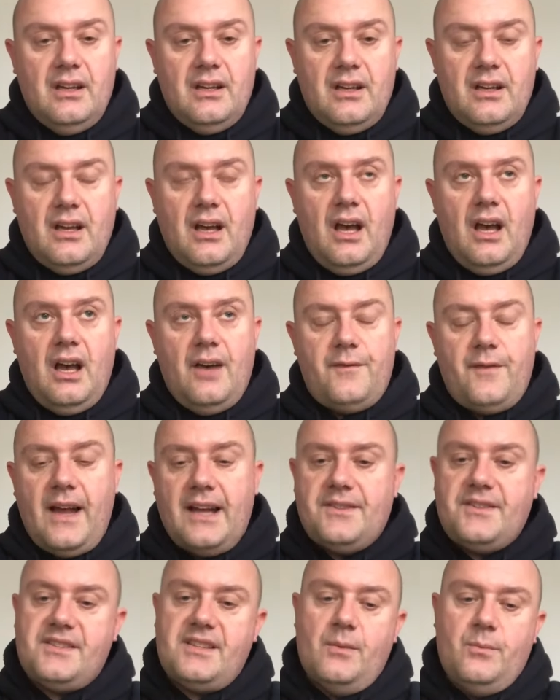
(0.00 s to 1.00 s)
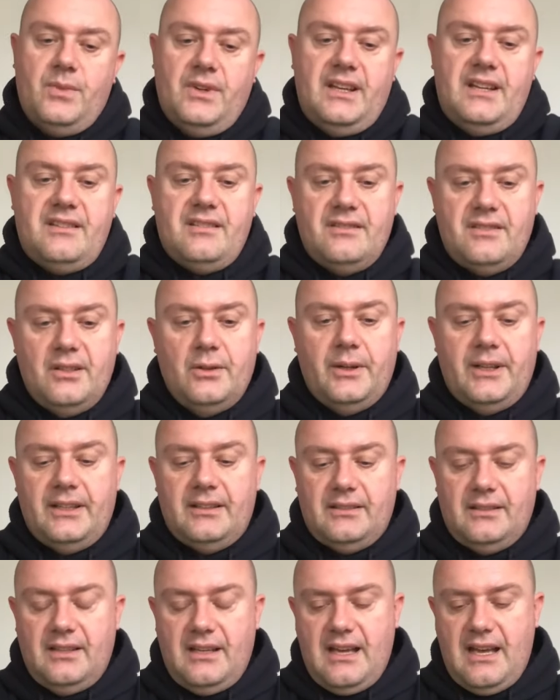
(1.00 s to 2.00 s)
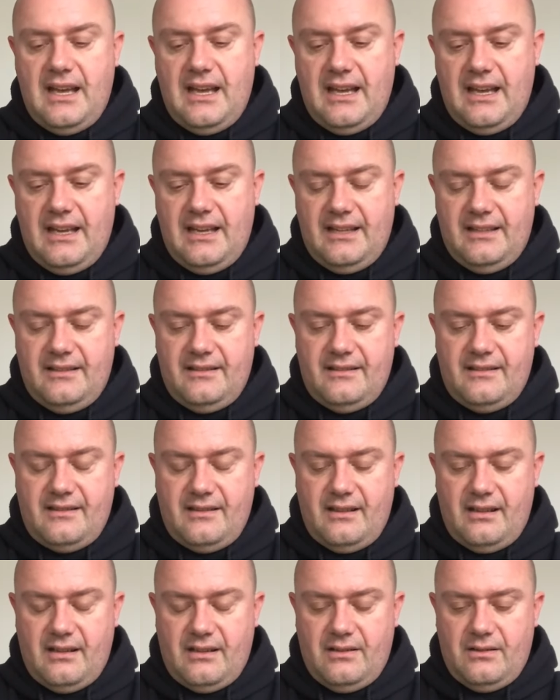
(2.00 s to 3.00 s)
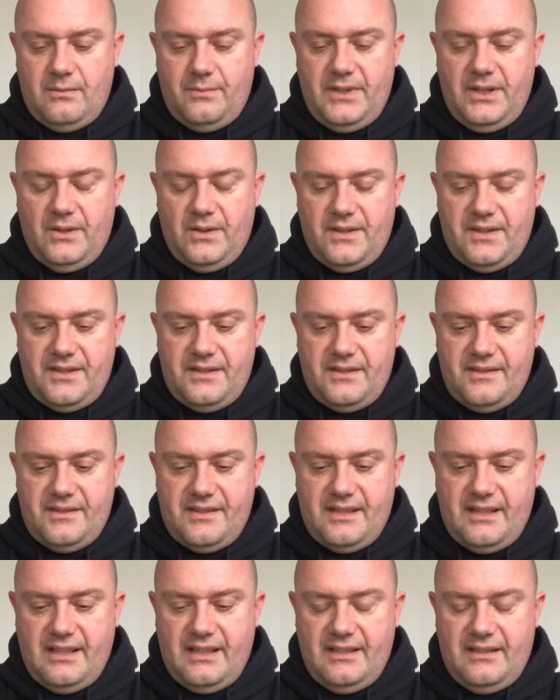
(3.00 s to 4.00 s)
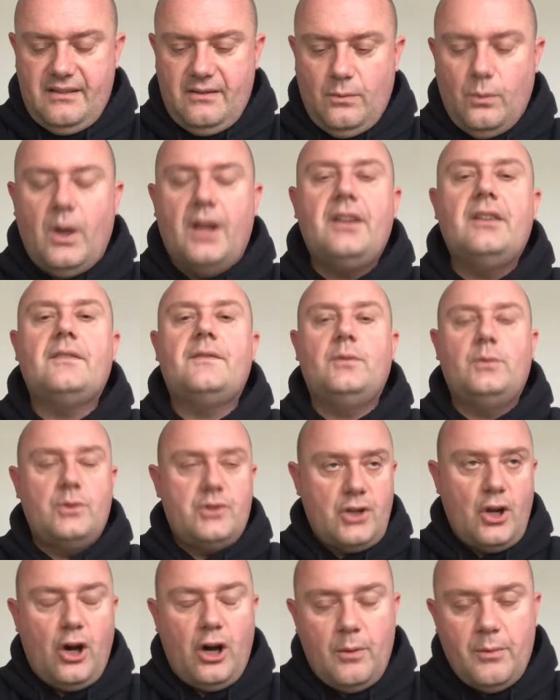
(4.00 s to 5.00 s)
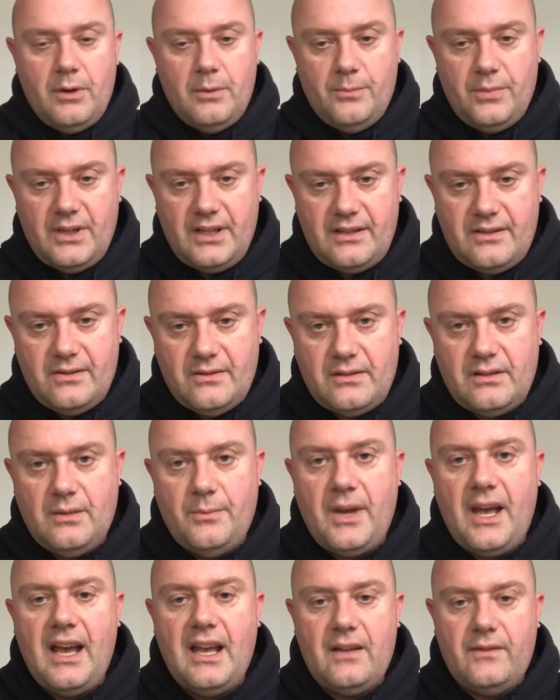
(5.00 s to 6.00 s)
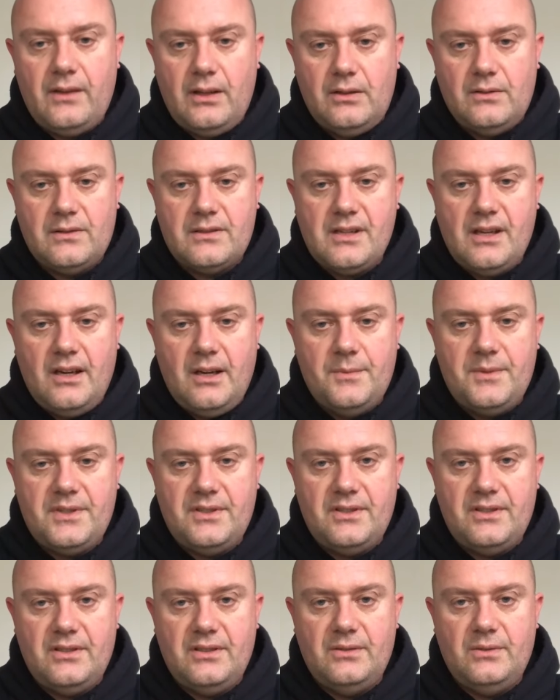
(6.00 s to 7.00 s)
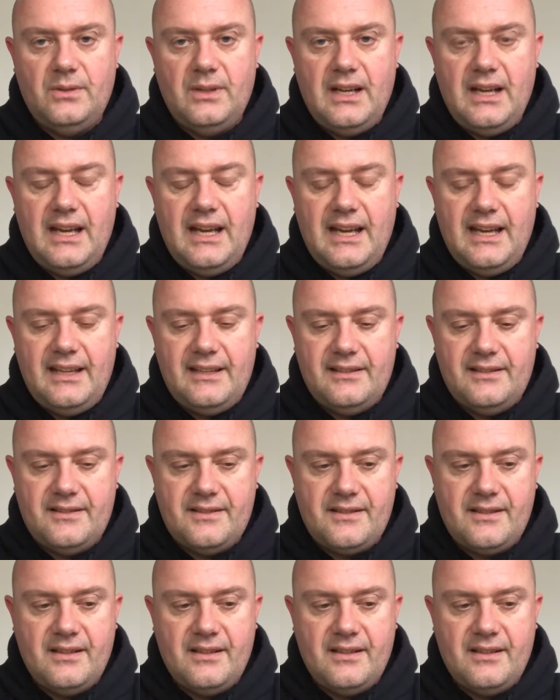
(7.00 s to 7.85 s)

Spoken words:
I found somebody to do it, and I've got to be honest and they did a wonderful job, but it took them a hell of a long time to do, and